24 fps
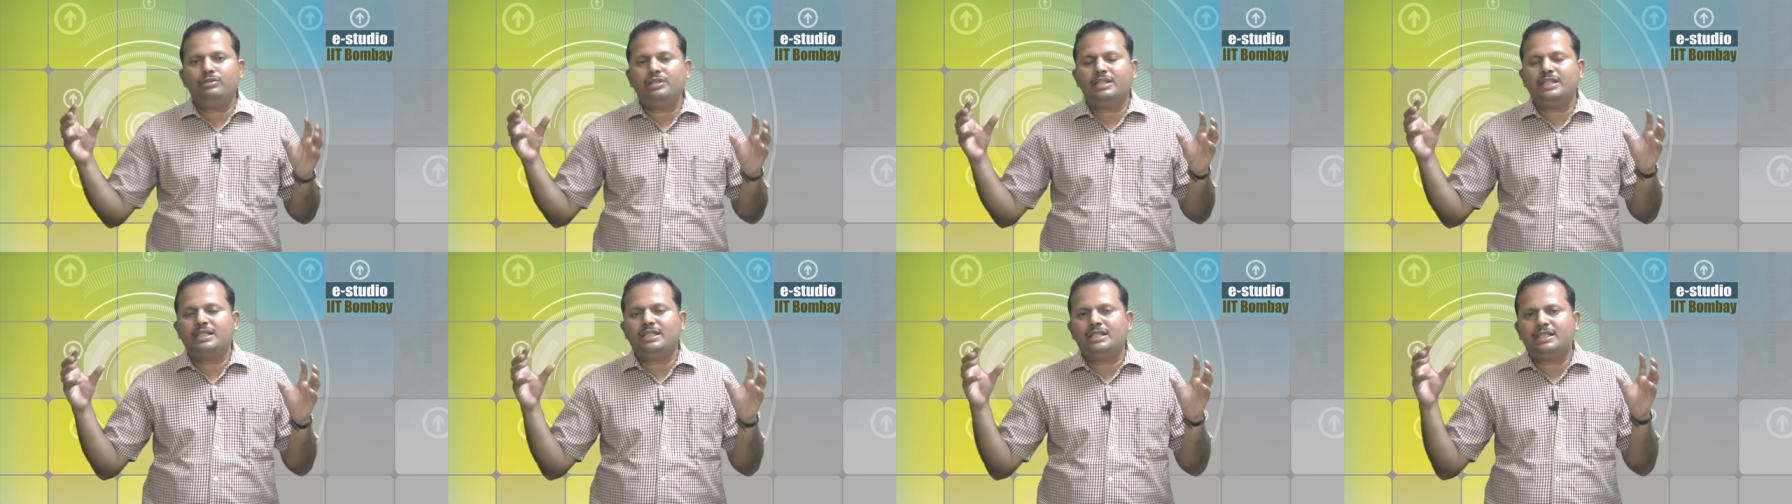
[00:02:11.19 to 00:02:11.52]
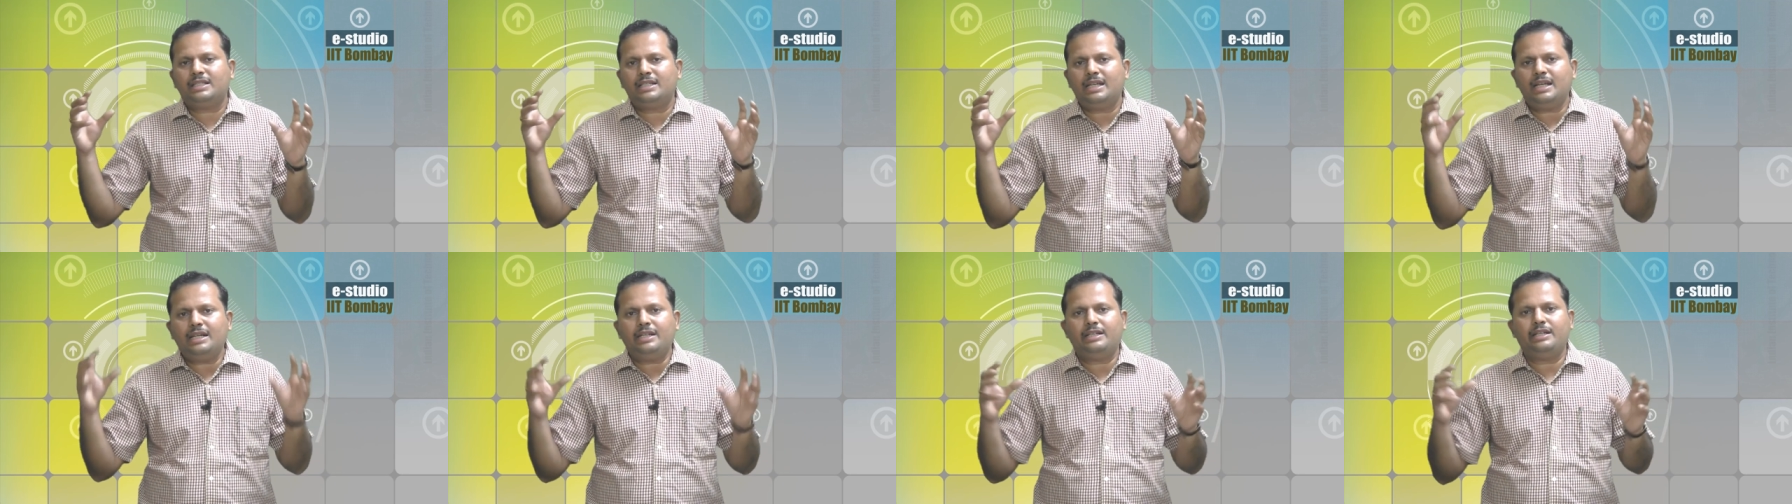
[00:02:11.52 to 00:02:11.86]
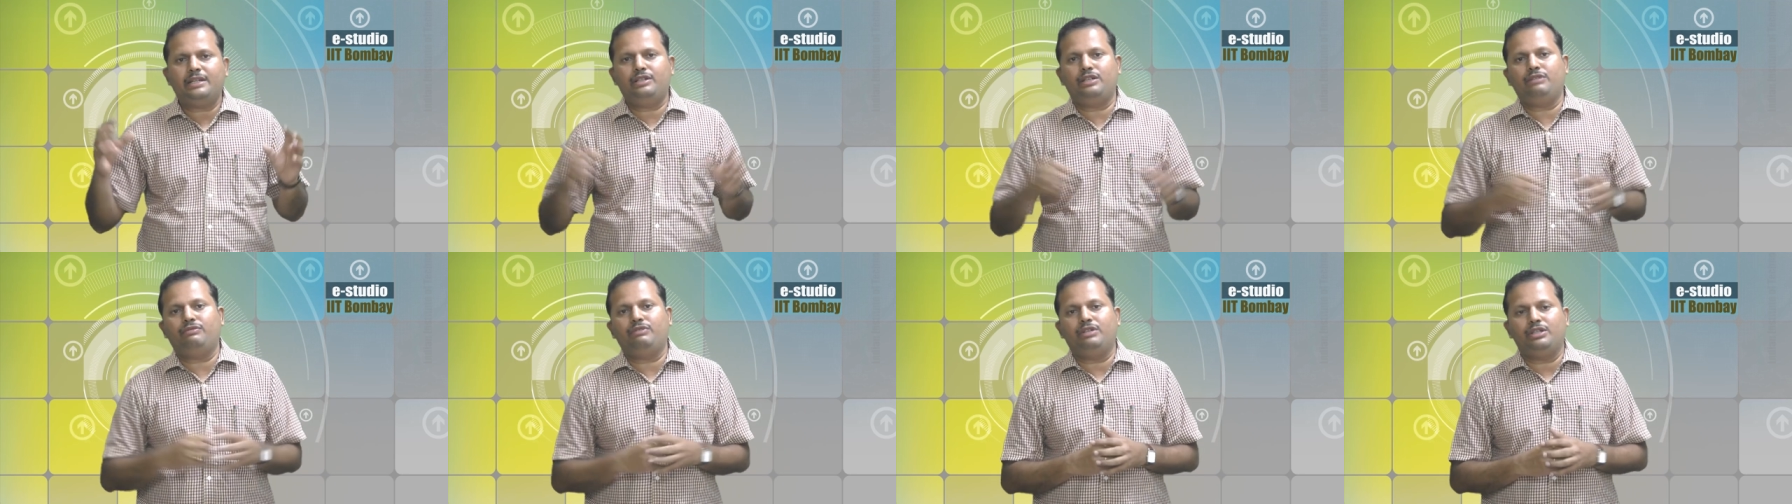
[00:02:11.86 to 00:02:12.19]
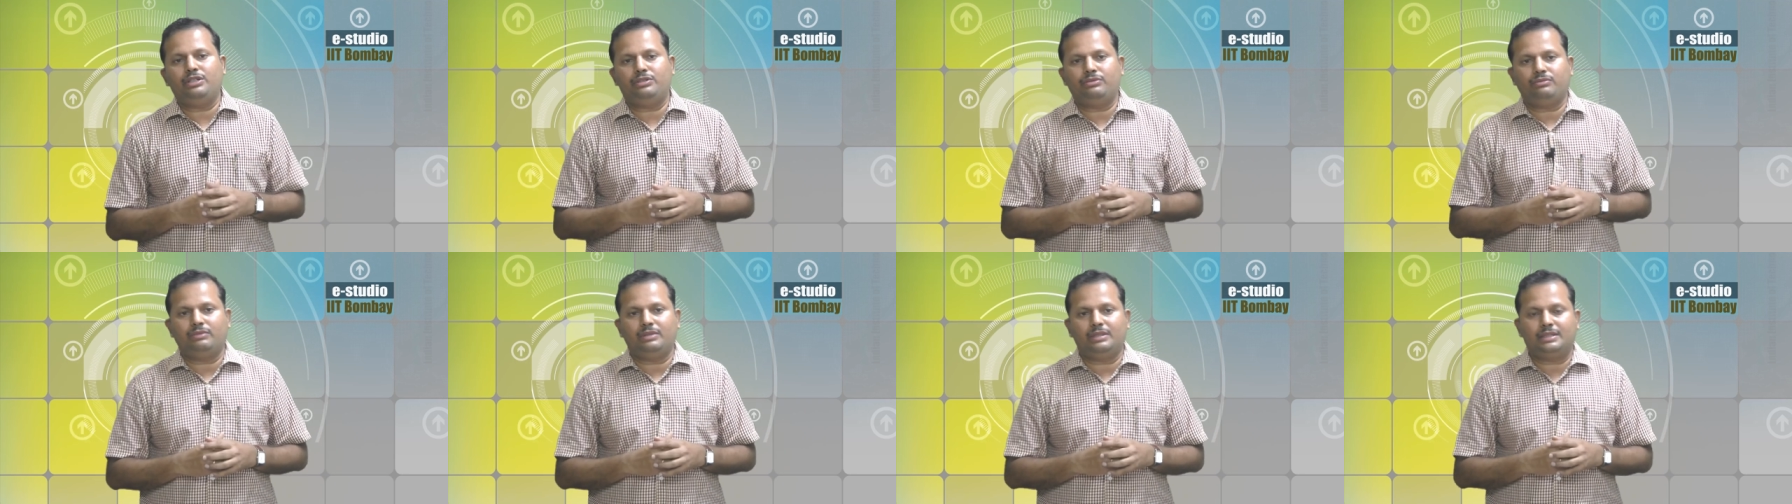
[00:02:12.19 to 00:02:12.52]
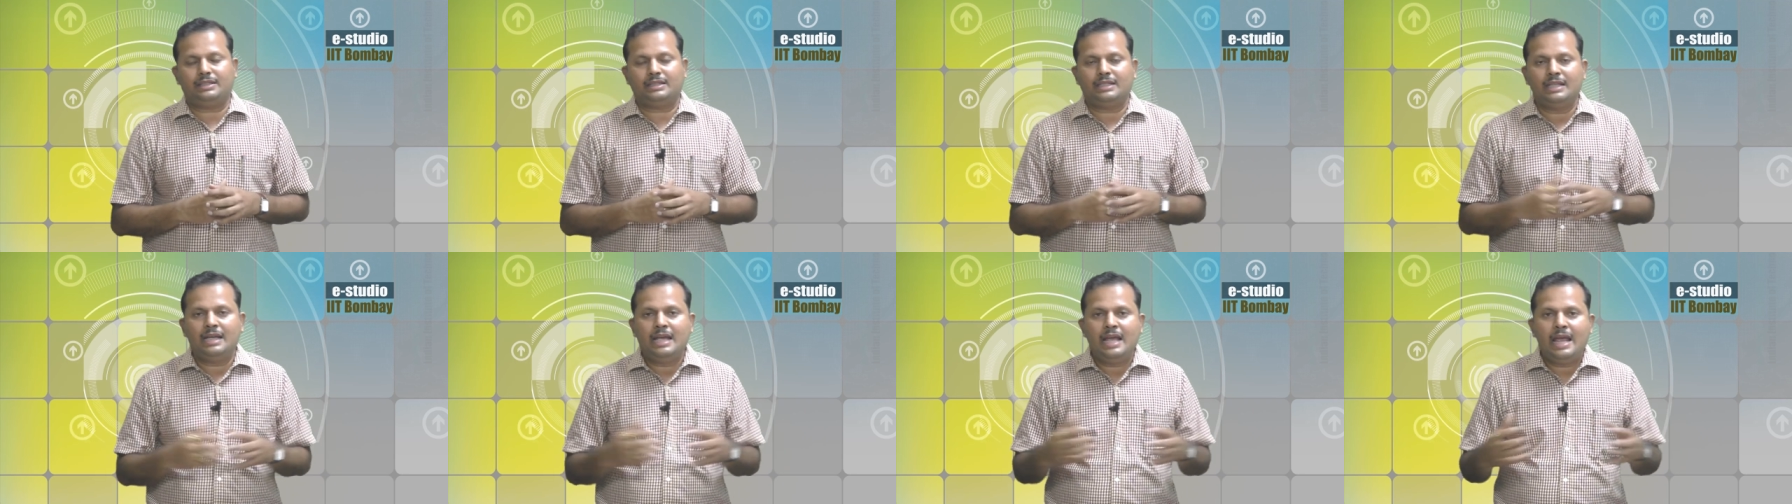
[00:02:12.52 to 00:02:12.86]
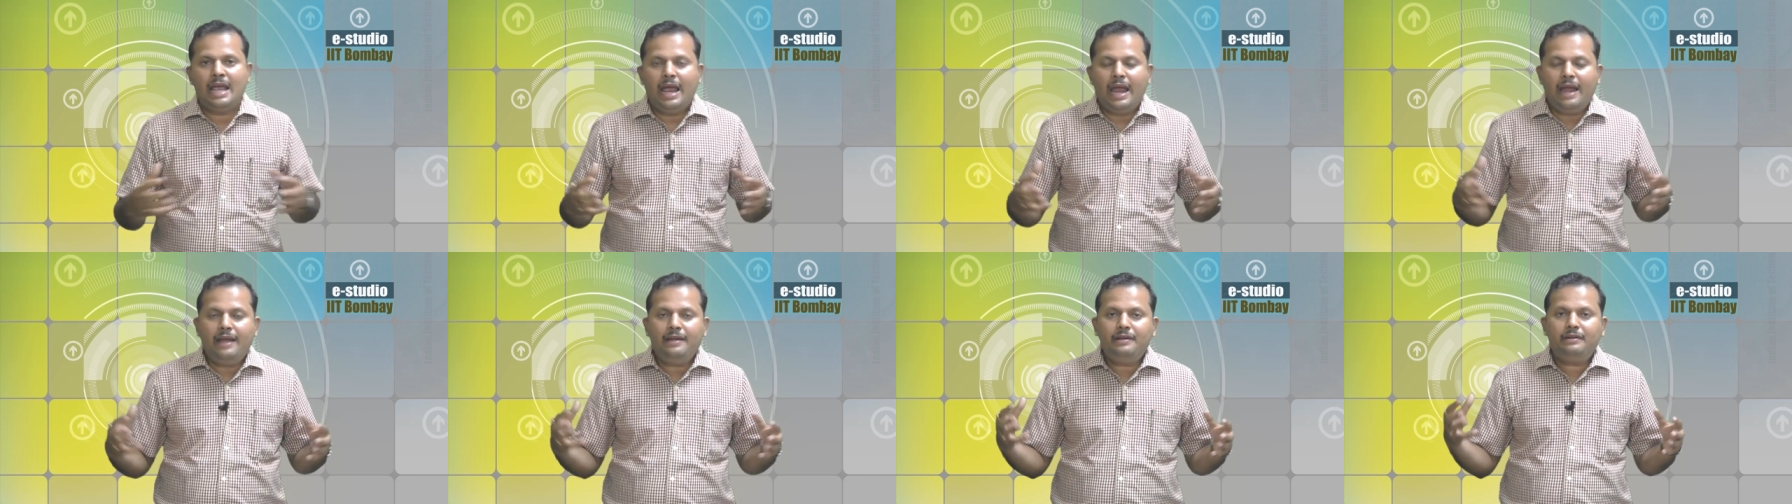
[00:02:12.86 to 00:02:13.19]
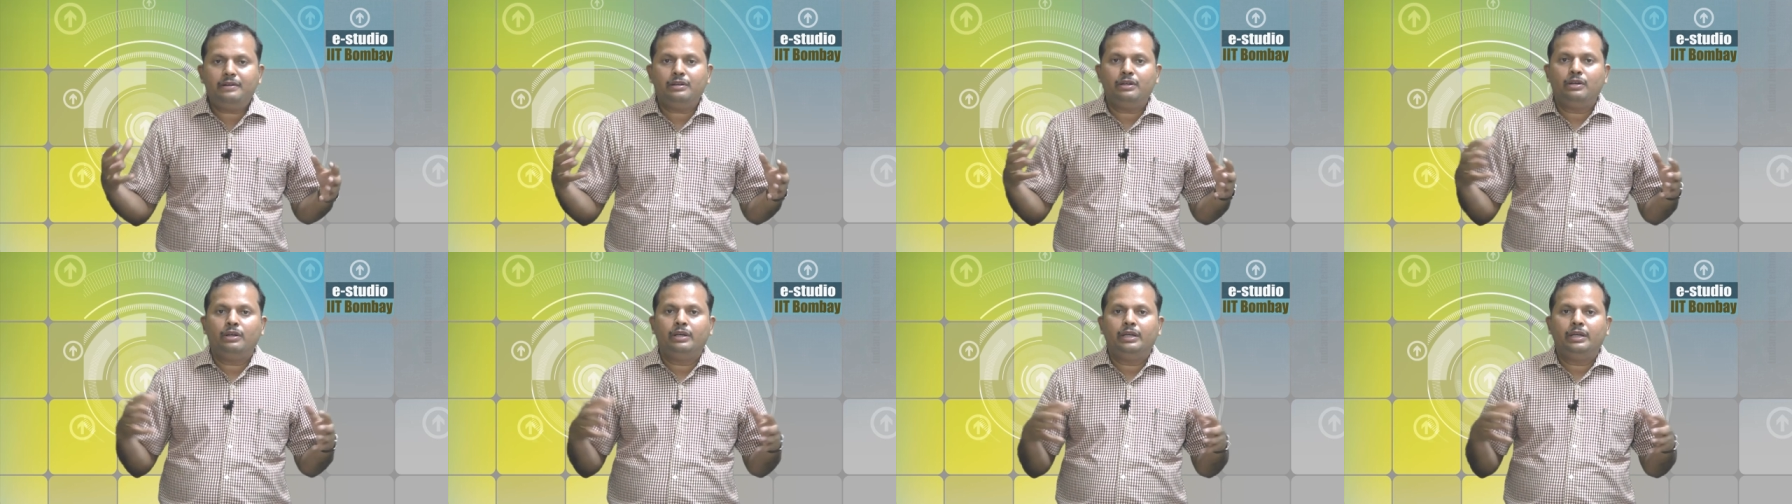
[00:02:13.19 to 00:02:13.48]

distinct individuals and